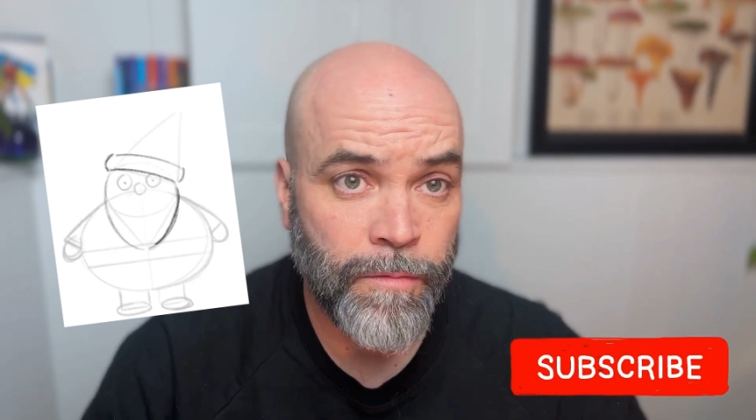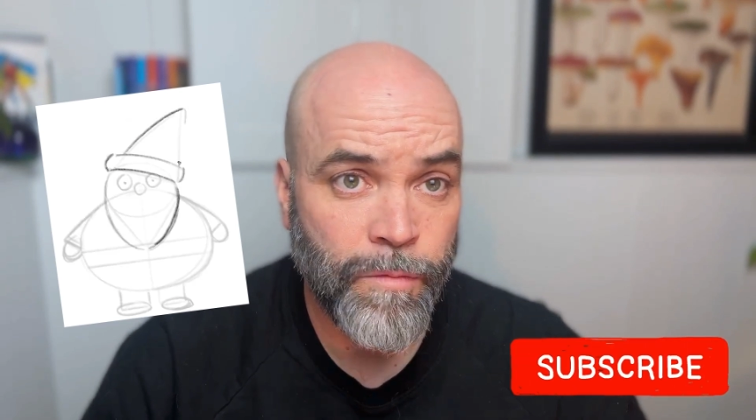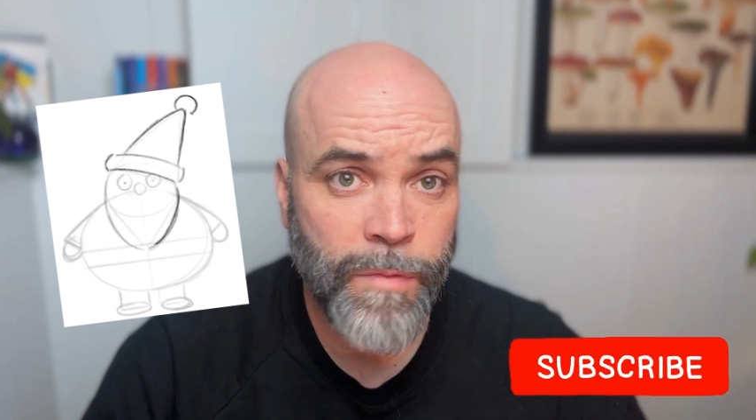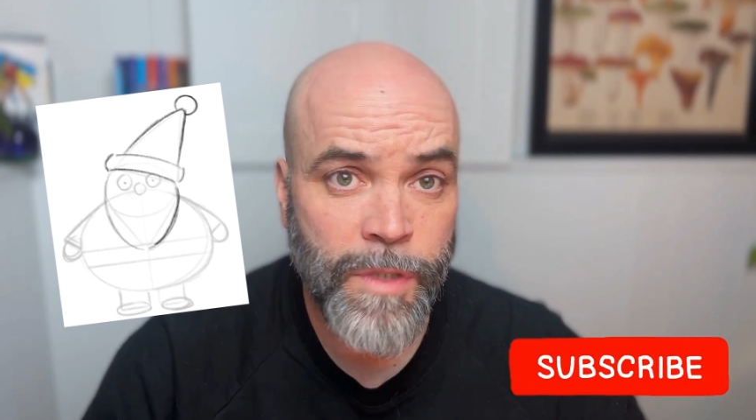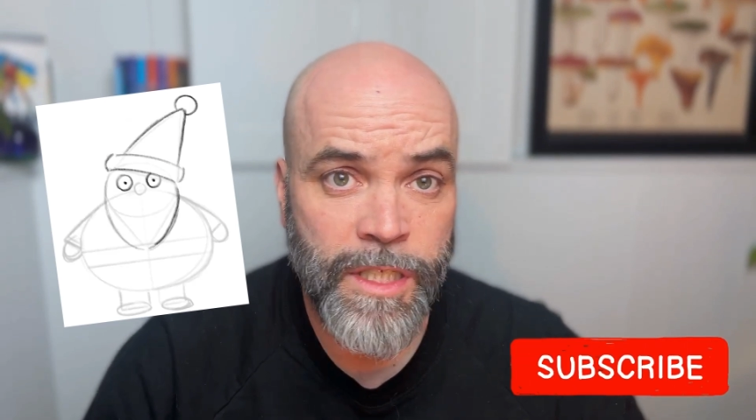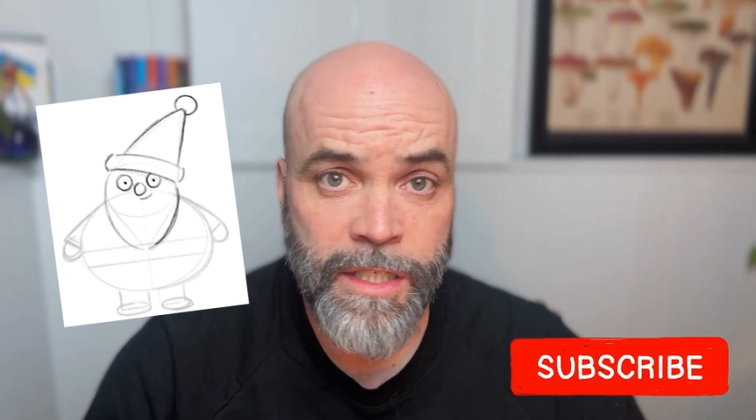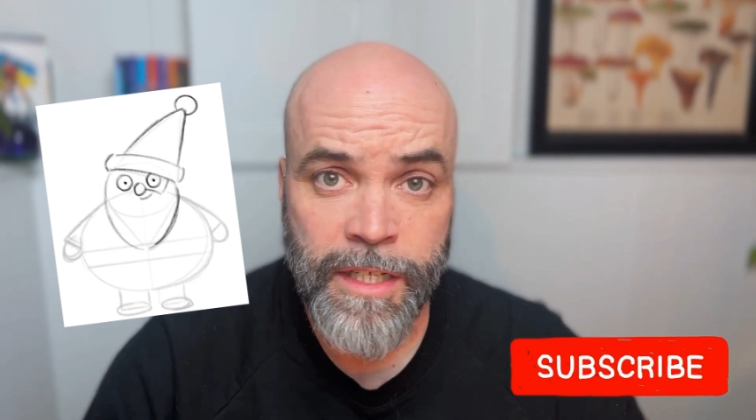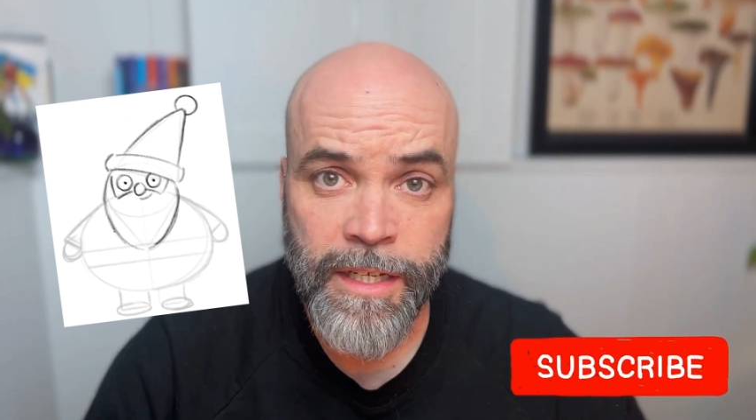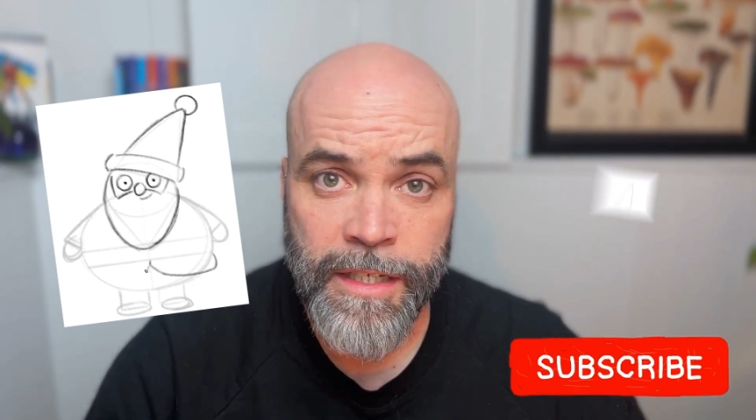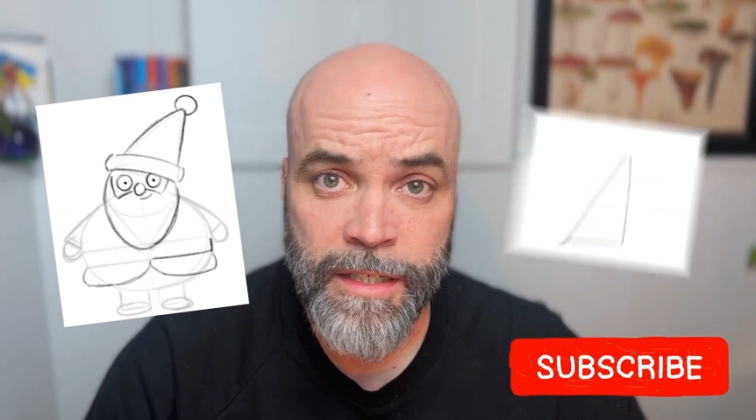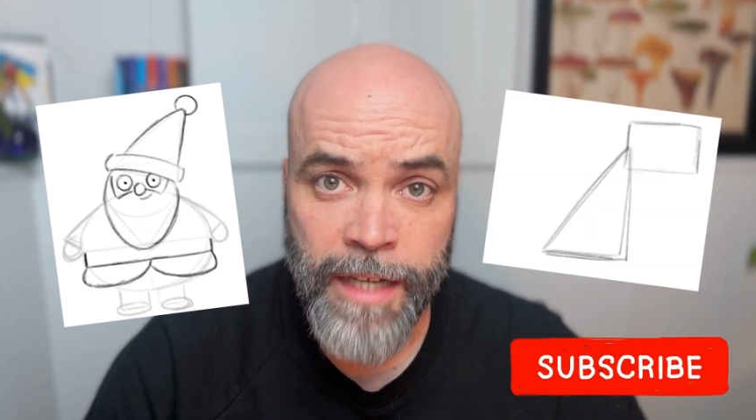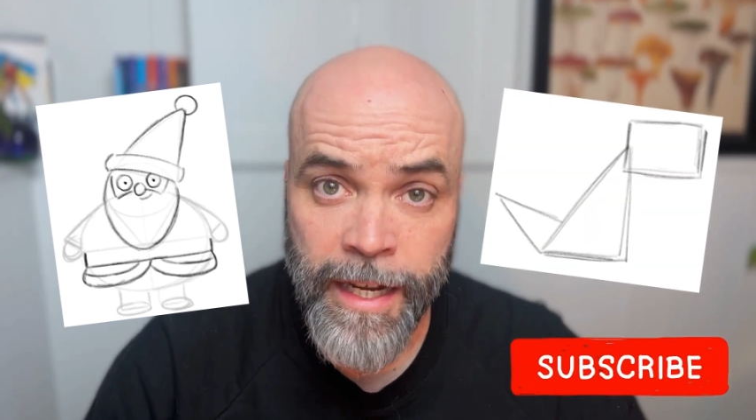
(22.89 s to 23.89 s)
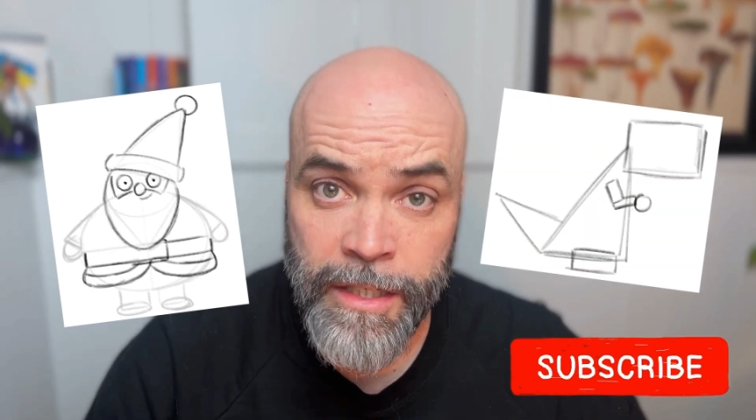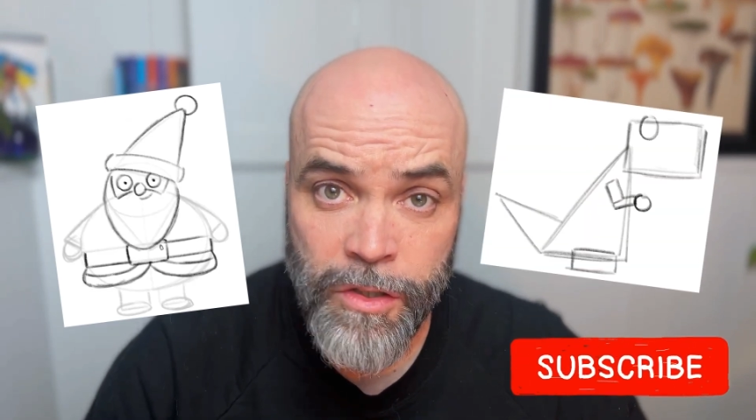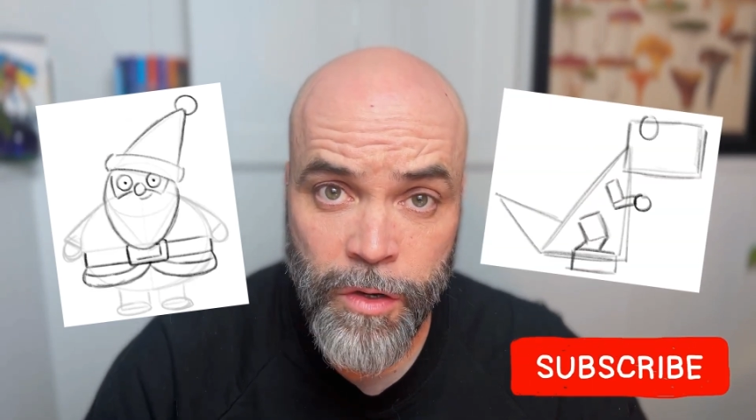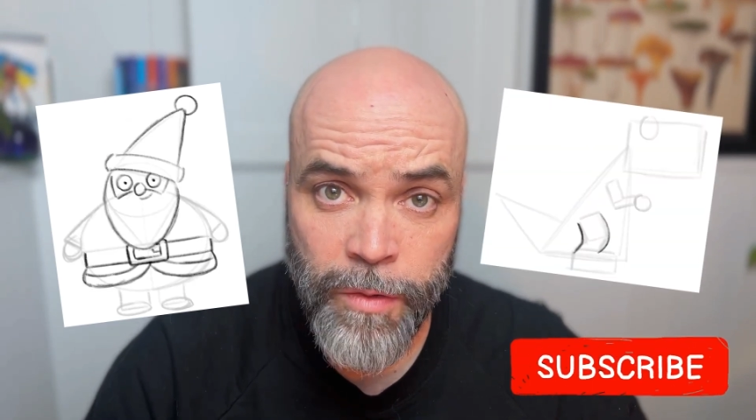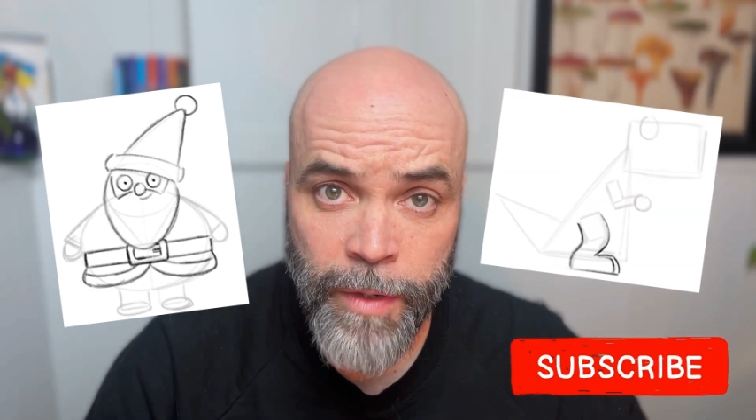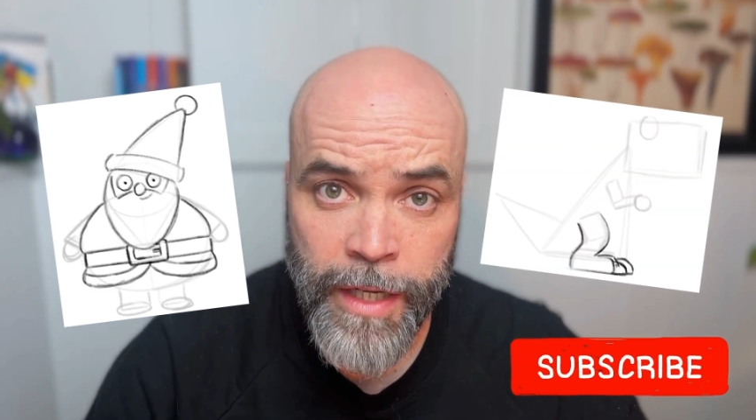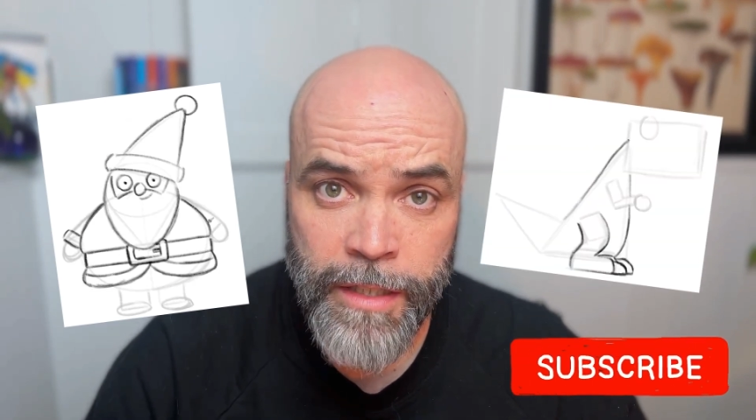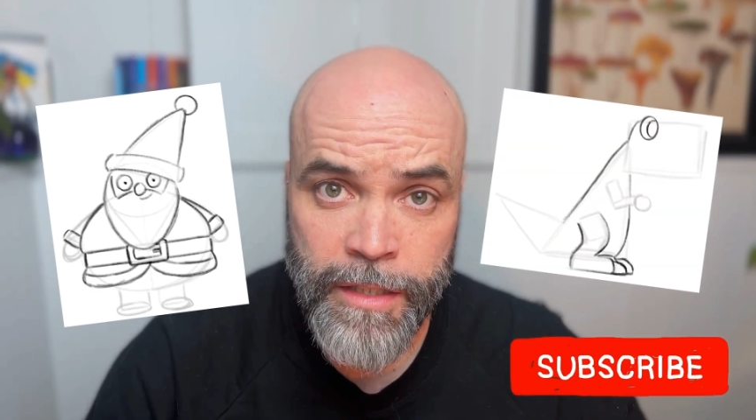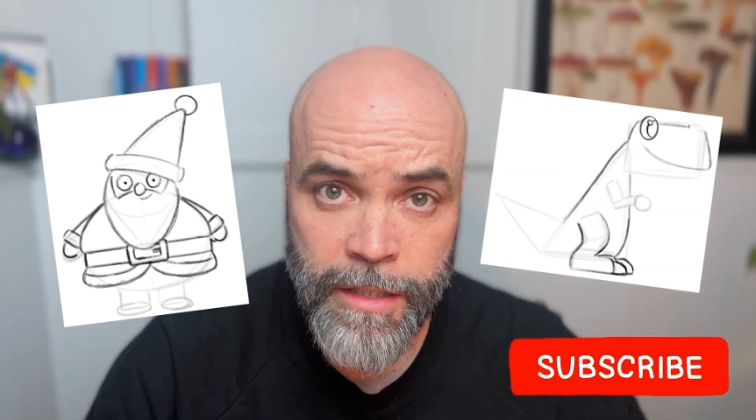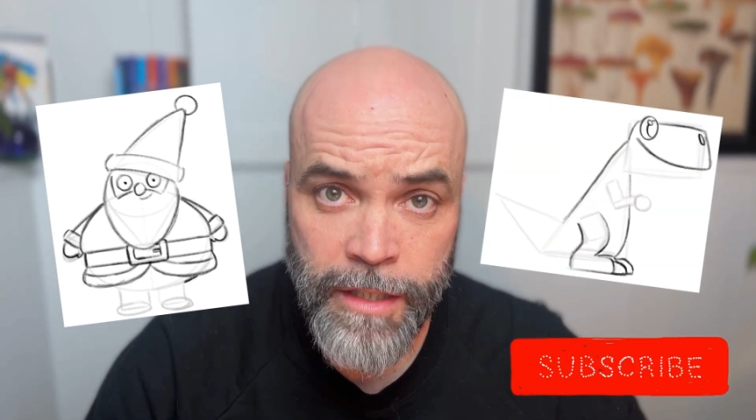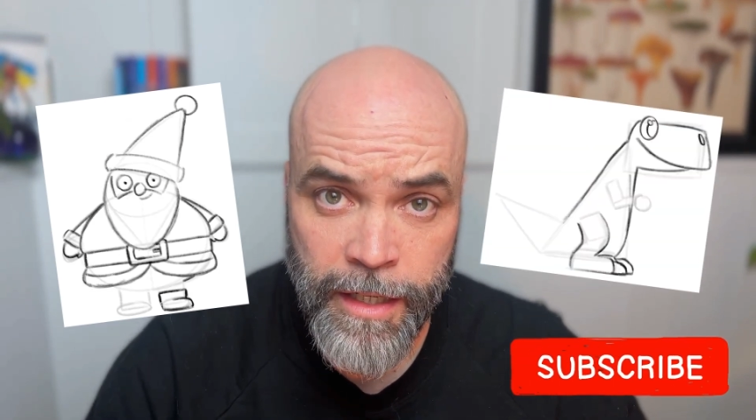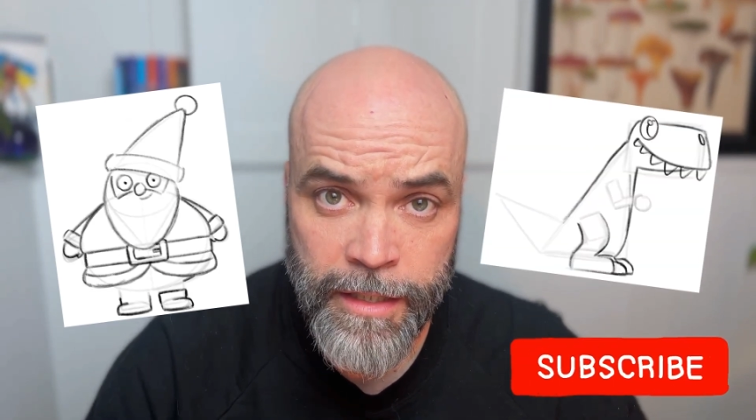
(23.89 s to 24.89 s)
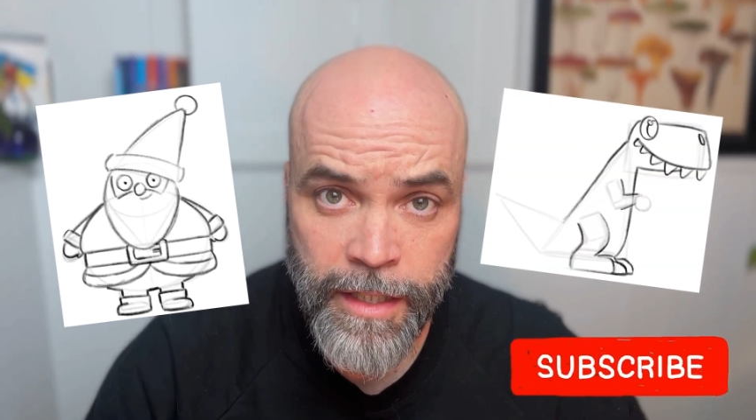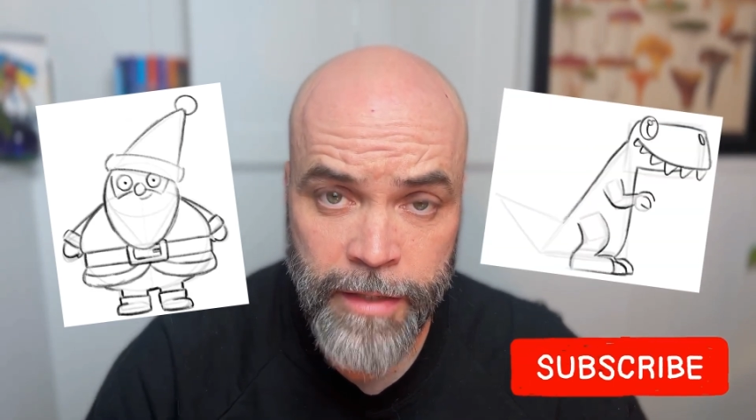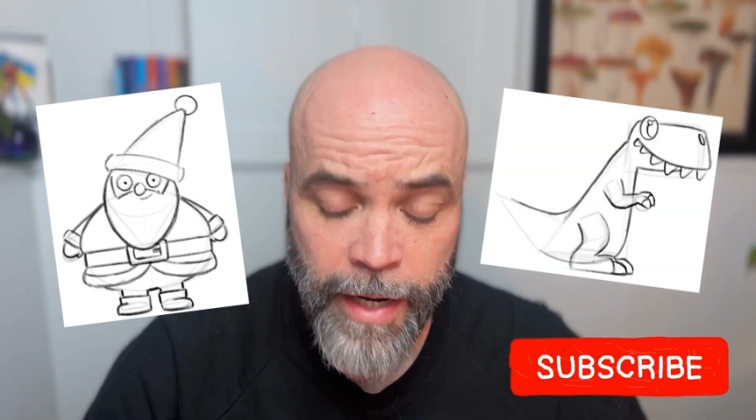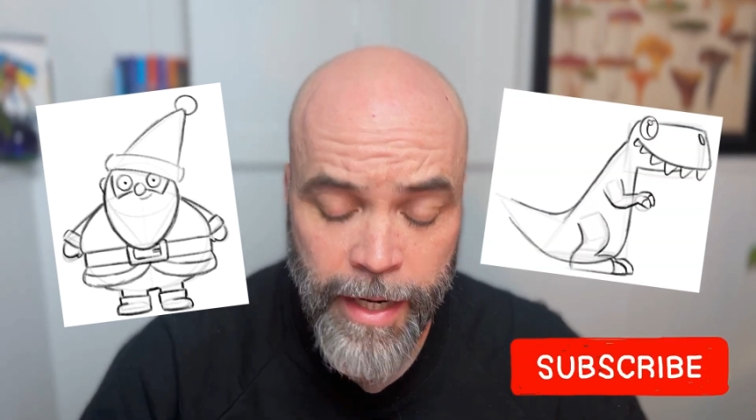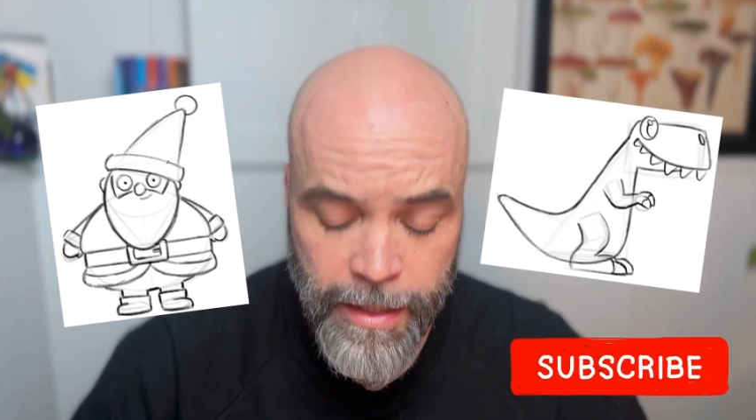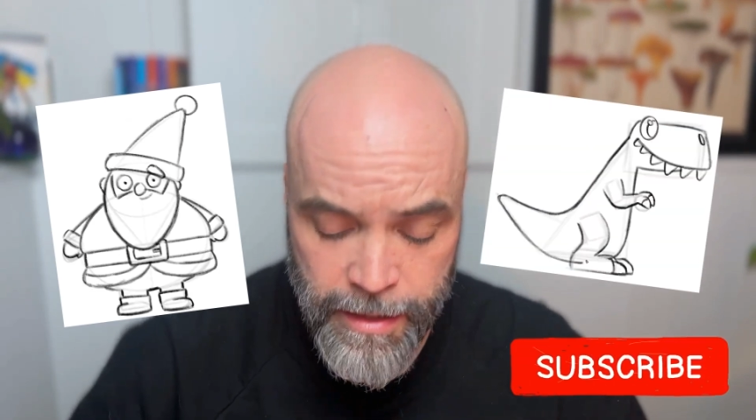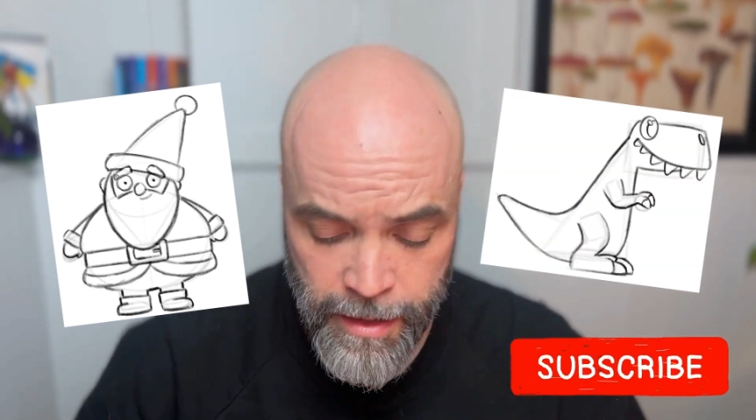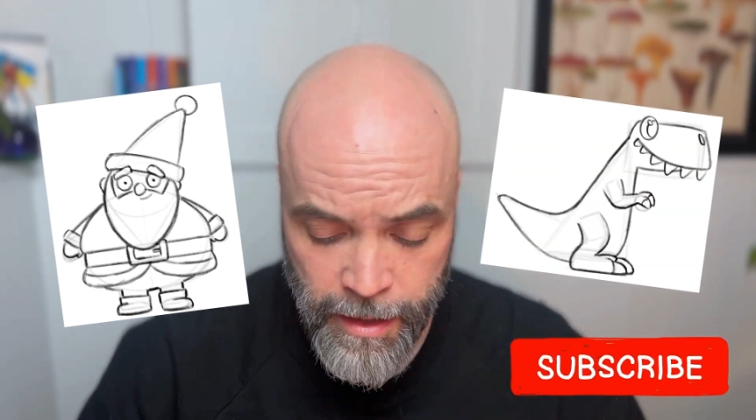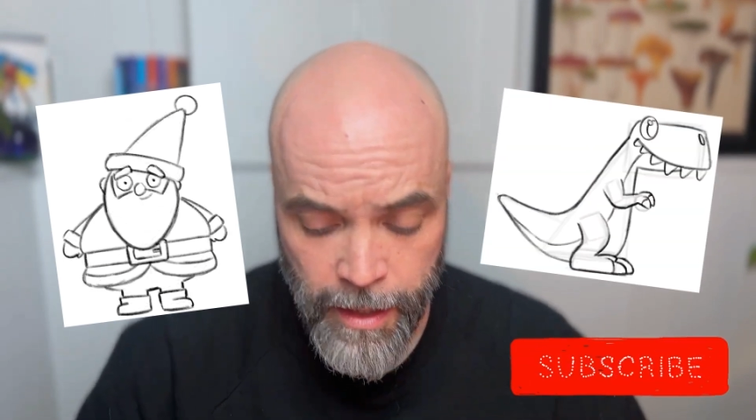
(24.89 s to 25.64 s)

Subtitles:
we just did a dinosaur one, a T-Rex.